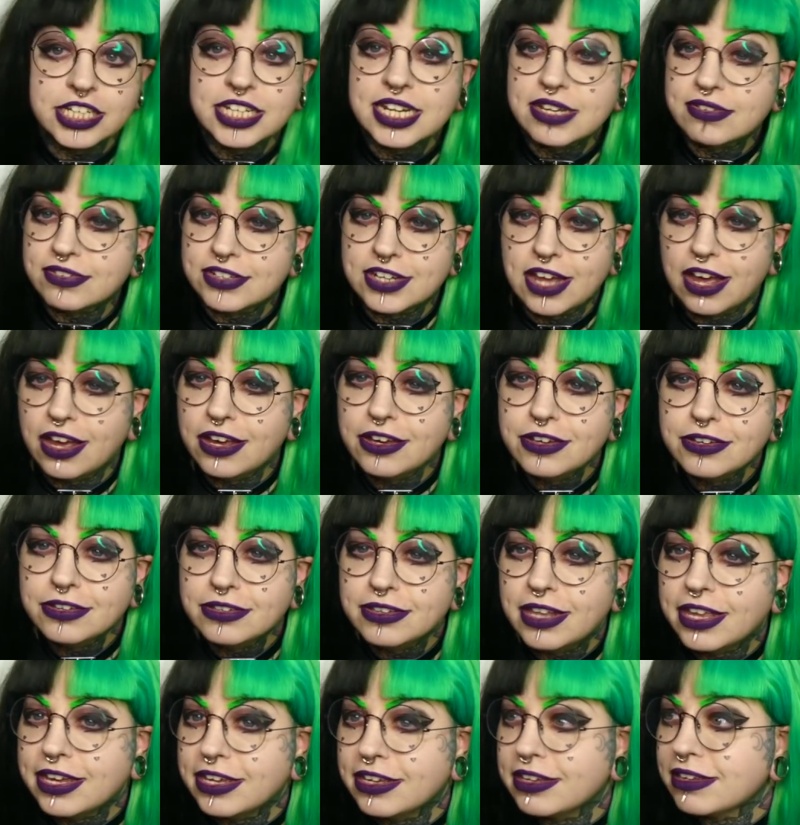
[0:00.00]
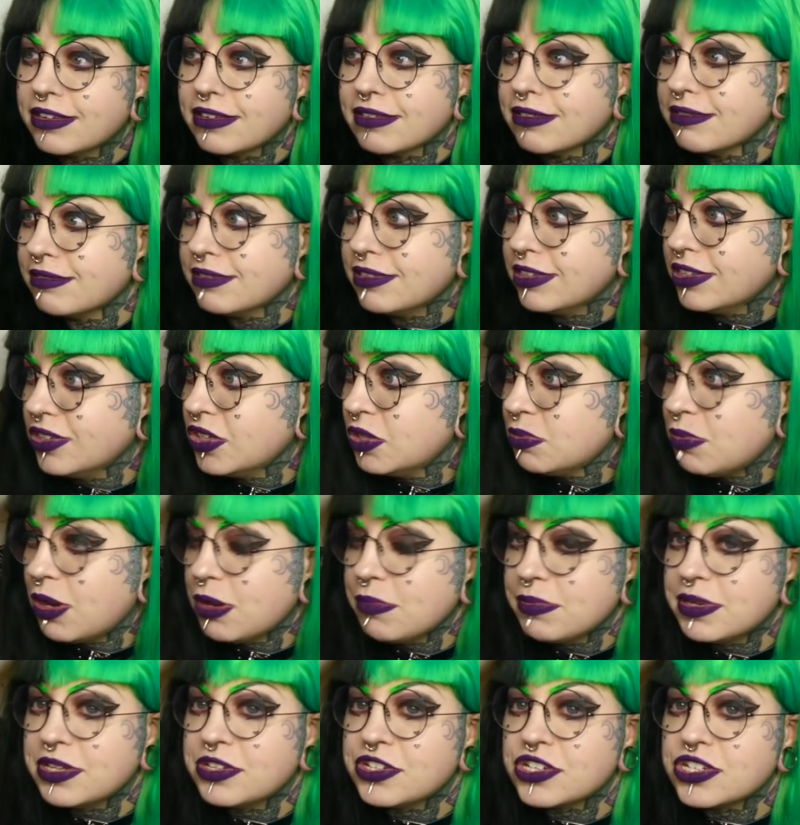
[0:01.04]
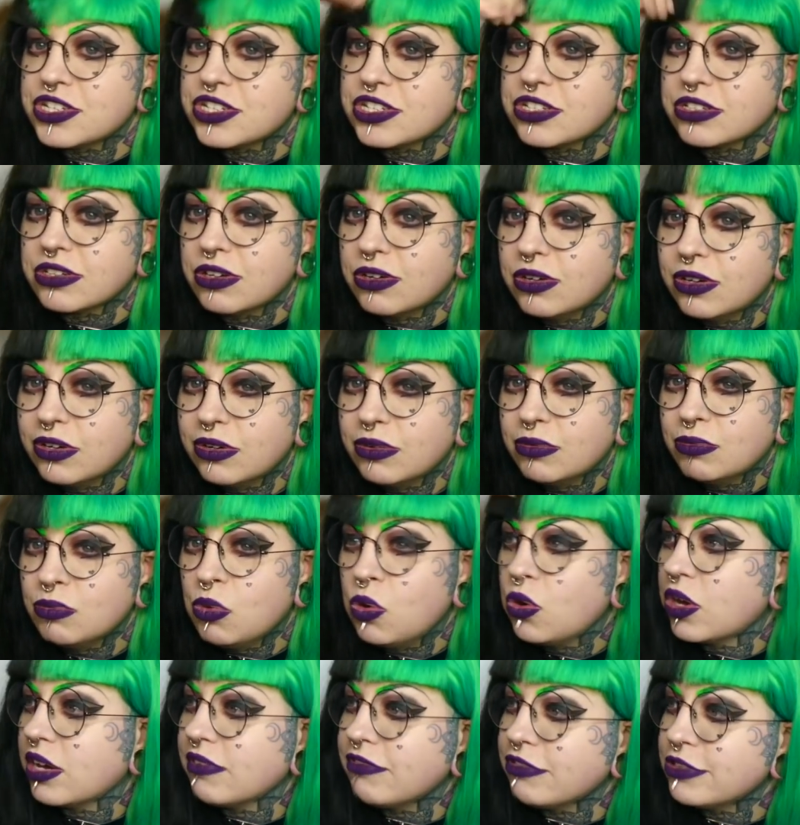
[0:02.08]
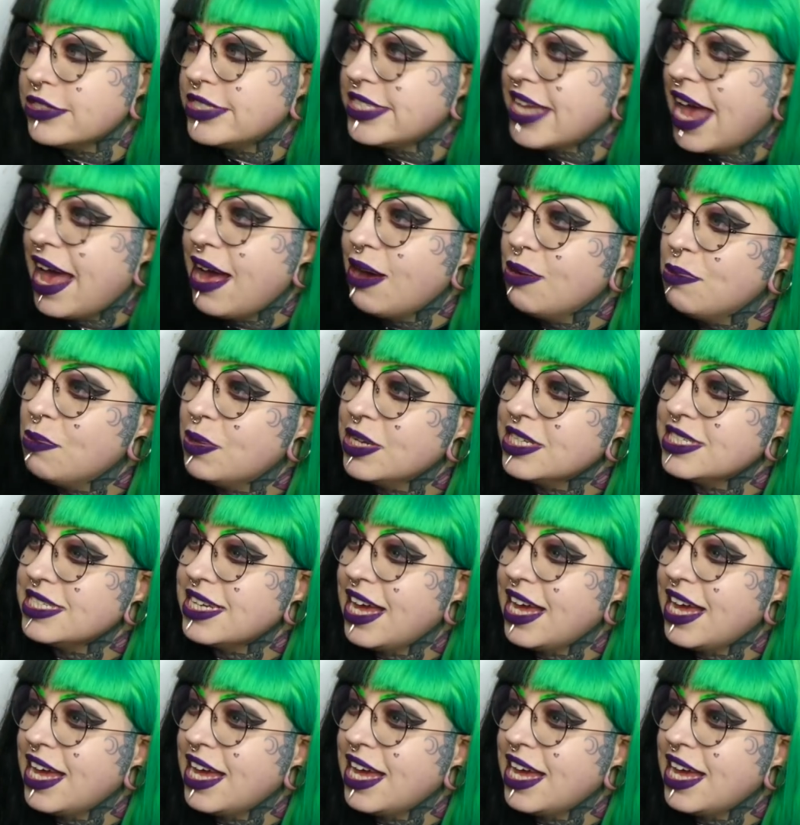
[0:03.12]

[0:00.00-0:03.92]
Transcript: You never know, like, you might be just walking through town one